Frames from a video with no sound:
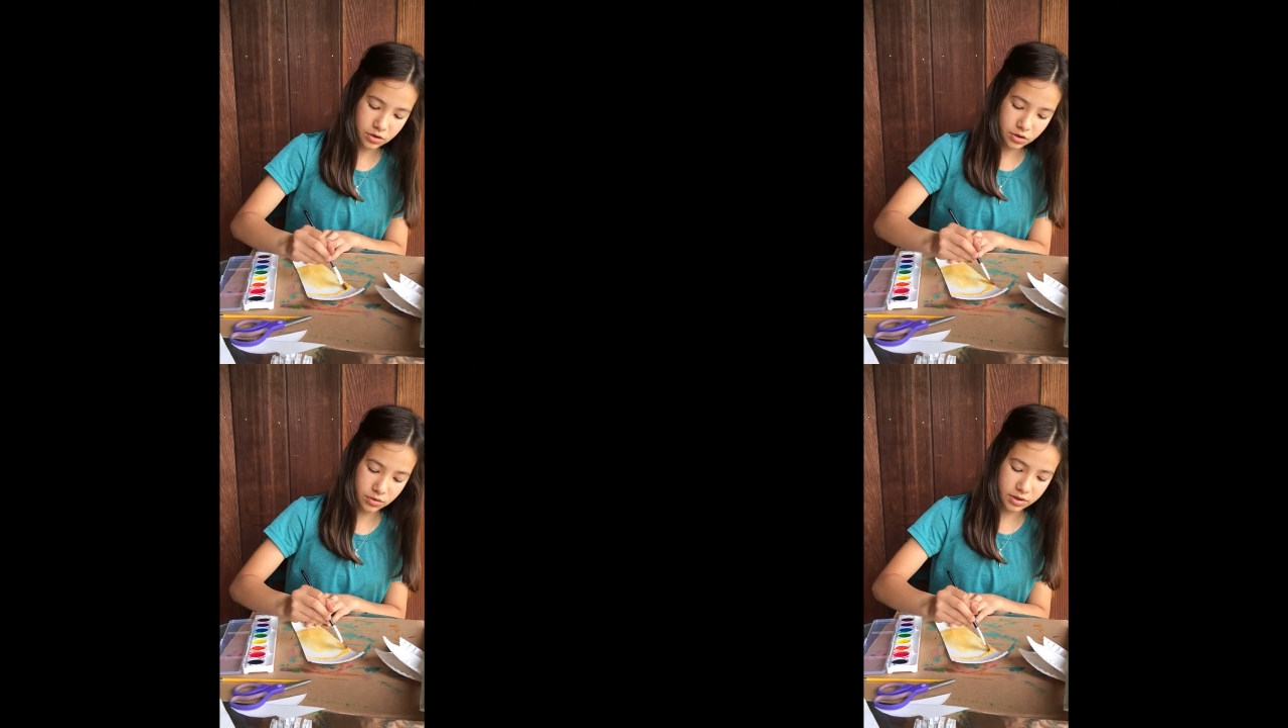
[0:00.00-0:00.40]

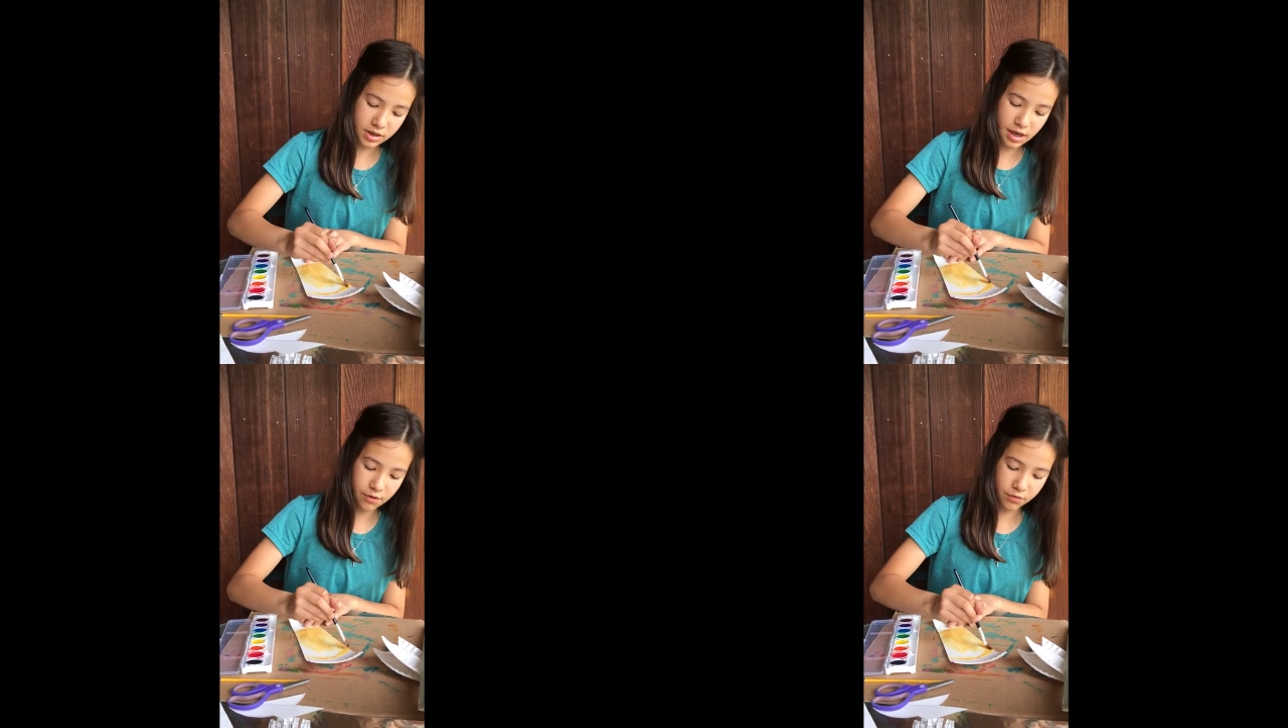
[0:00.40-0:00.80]
too
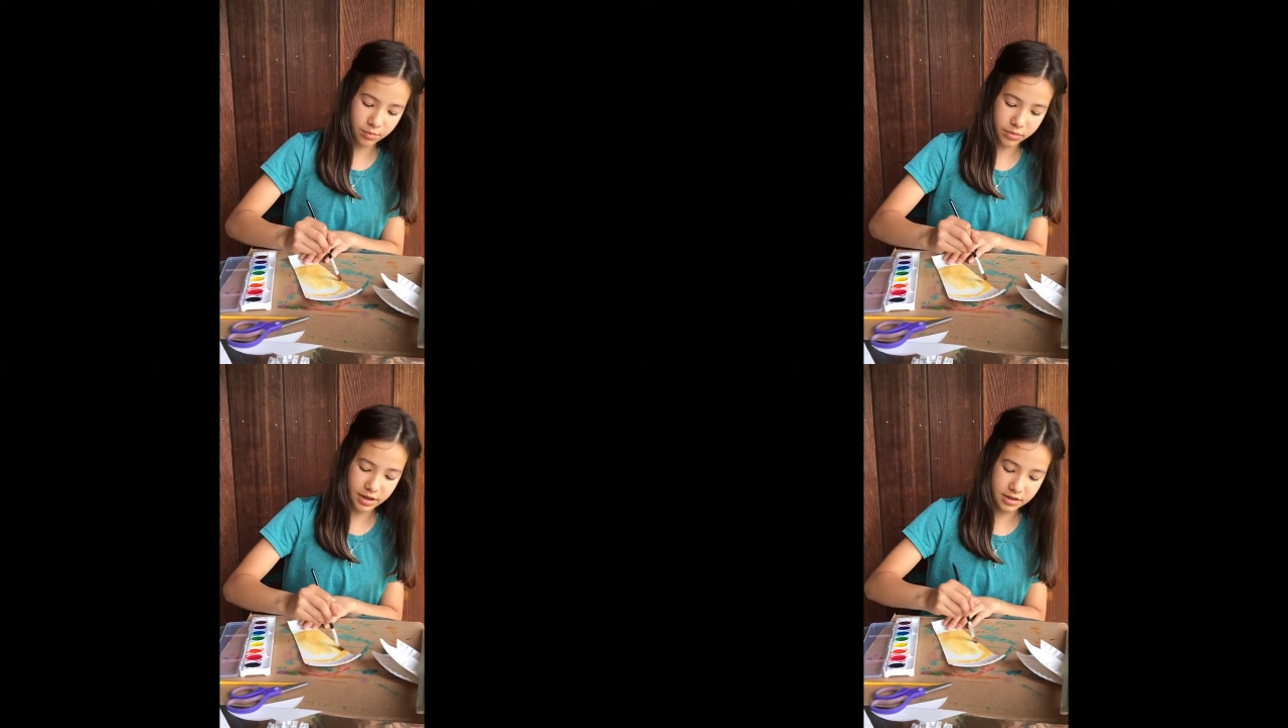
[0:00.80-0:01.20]
to get
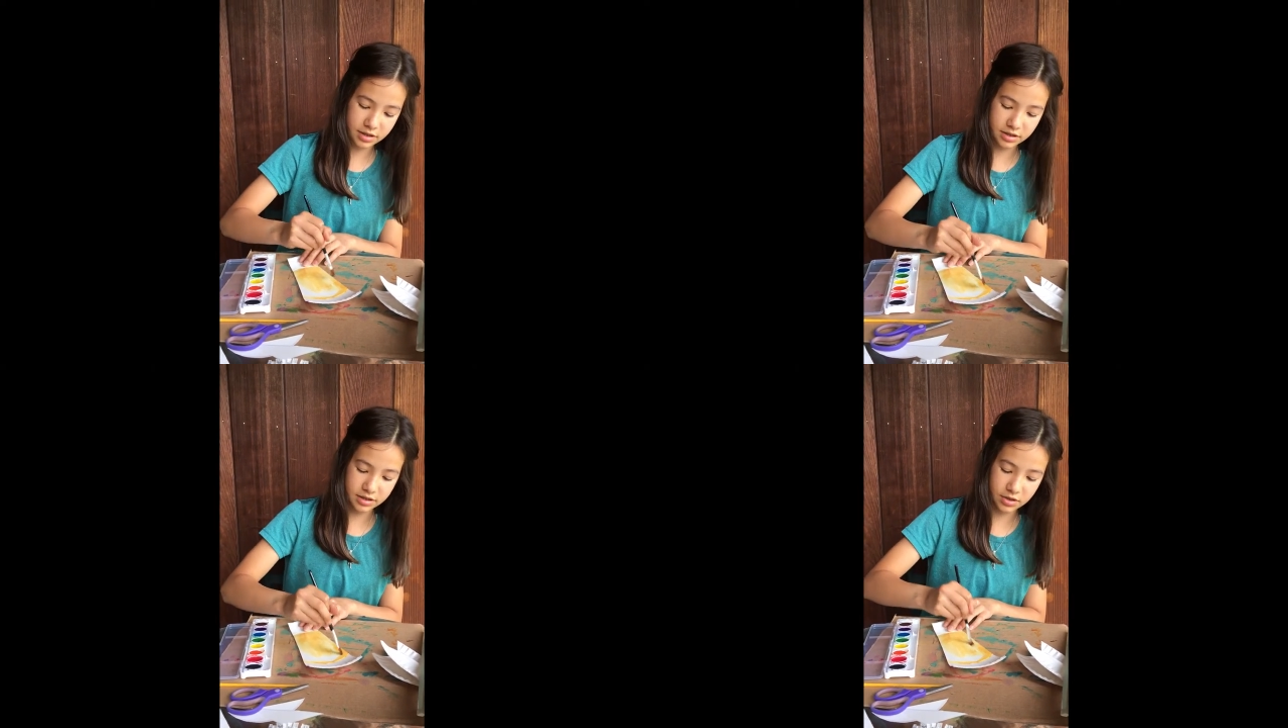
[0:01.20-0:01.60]
from
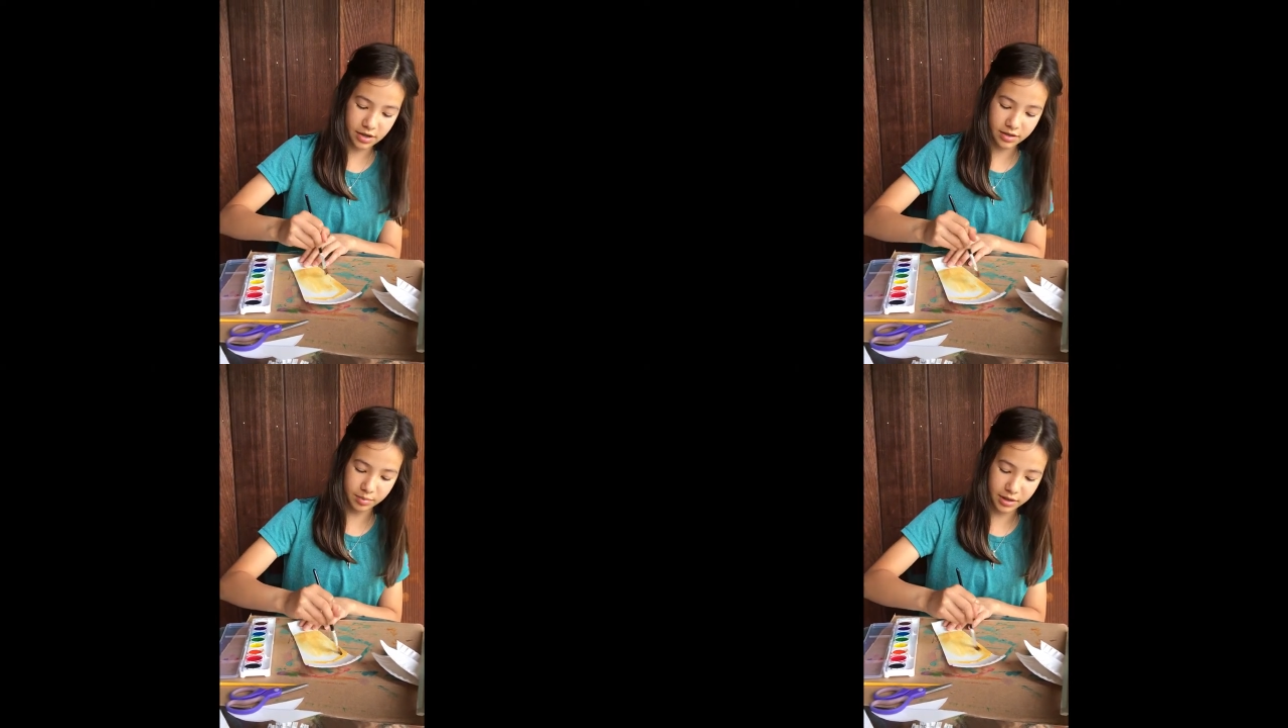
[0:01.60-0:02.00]
places
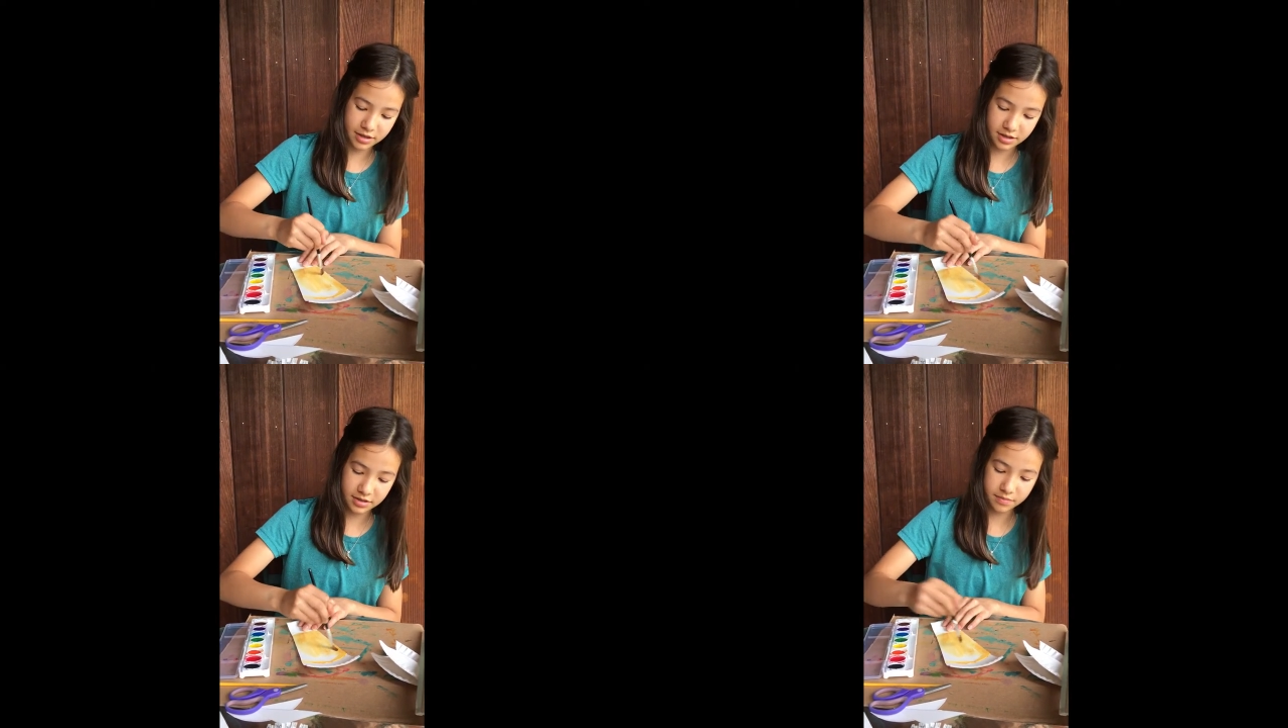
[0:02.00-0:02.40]
to other
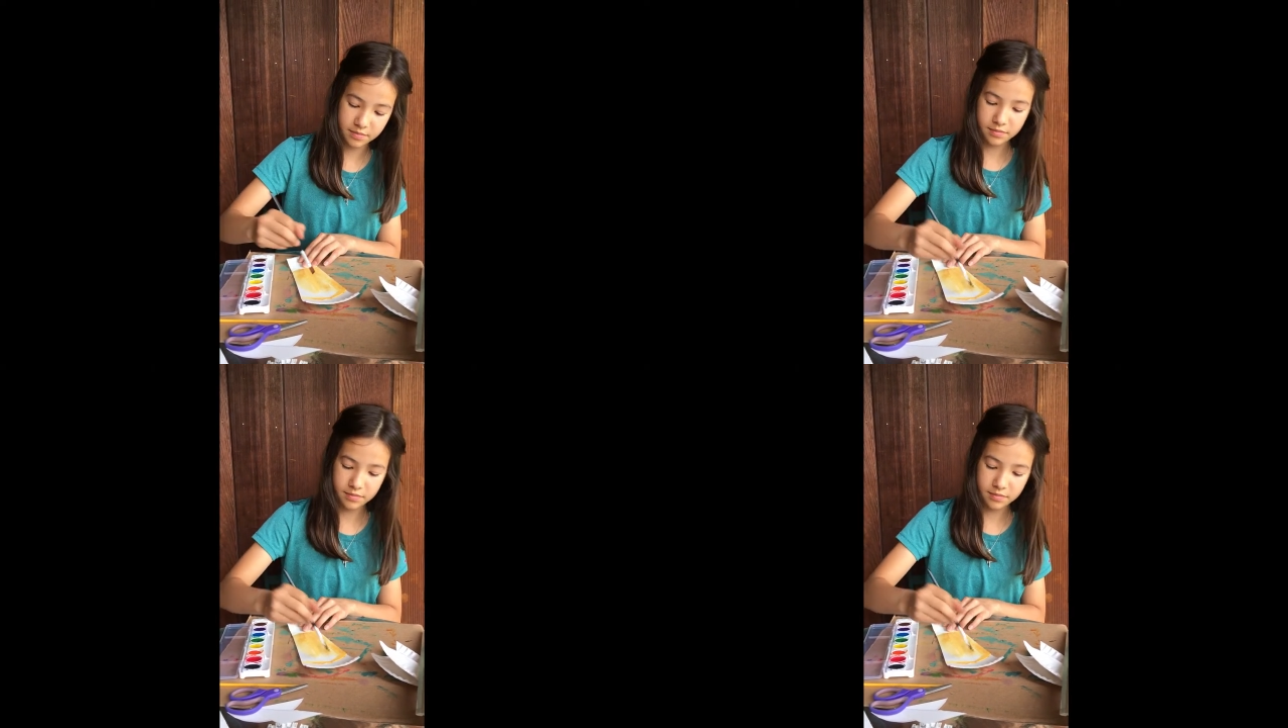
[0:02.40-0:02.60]
places.